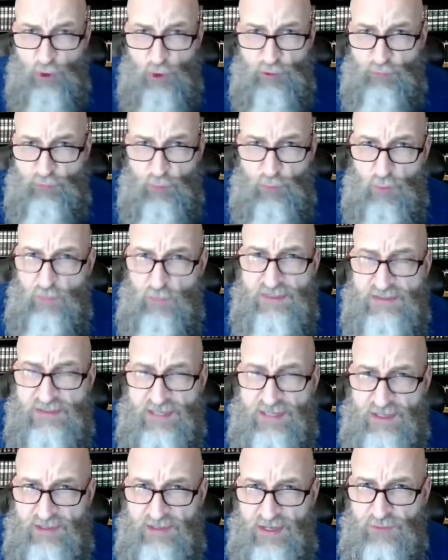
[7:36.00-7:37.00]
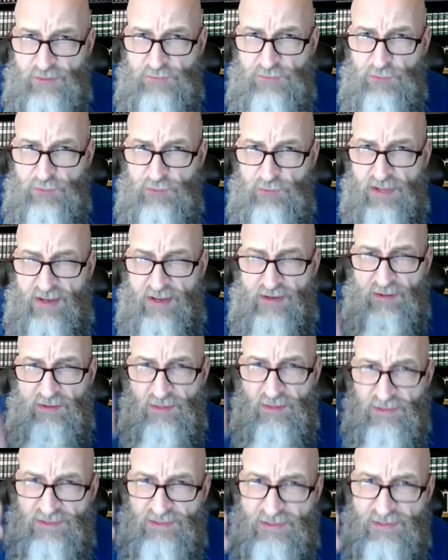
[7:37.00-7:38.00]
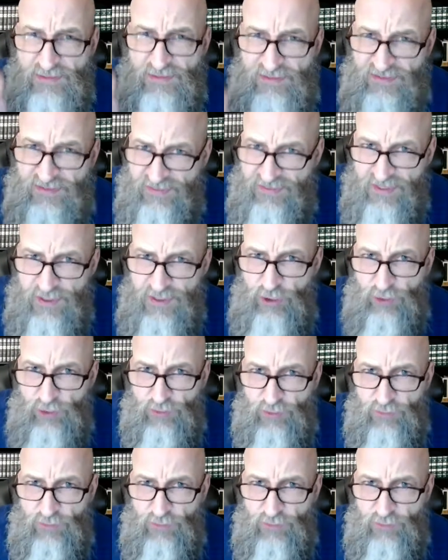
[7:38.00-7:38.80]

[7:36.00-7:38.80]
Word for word: what we said yesterday, consider